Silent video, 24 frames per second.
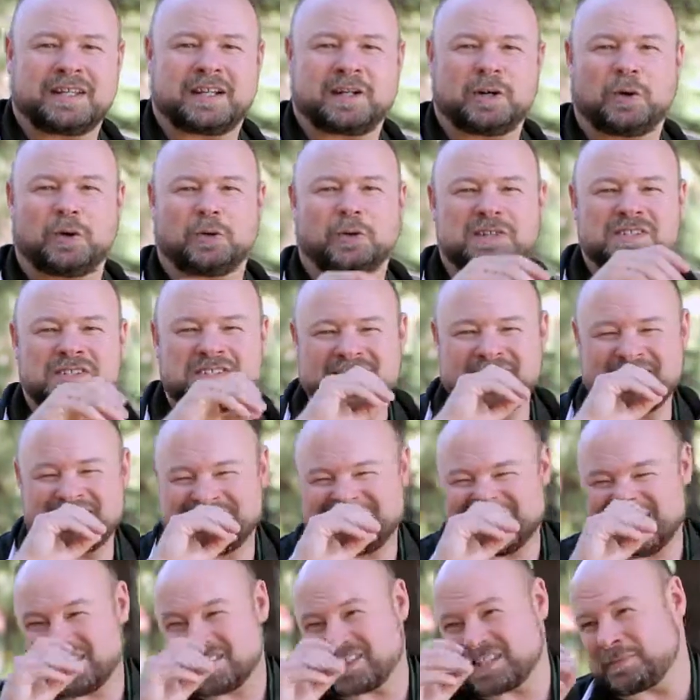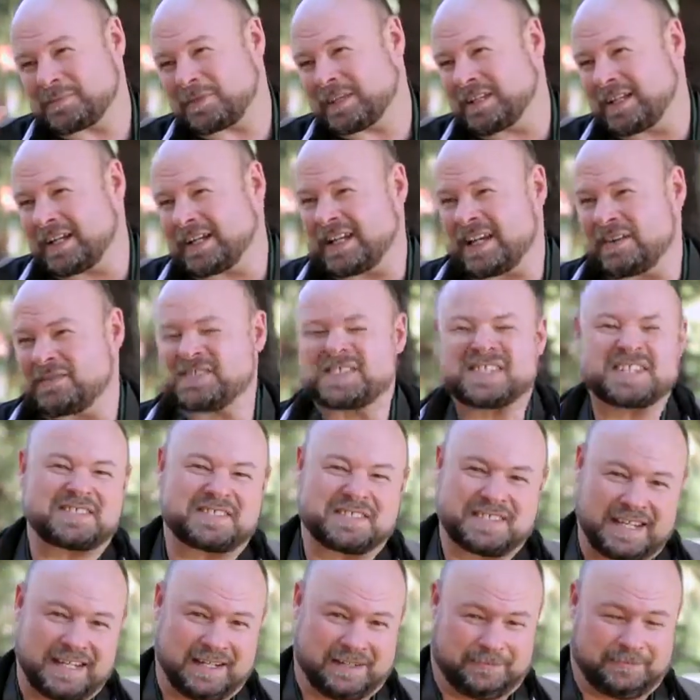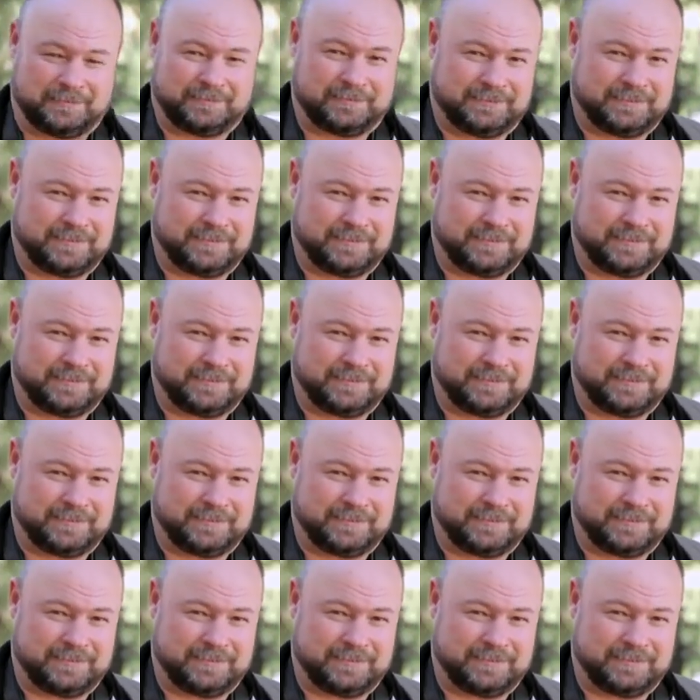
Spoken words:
that hole and send it down to something like f16?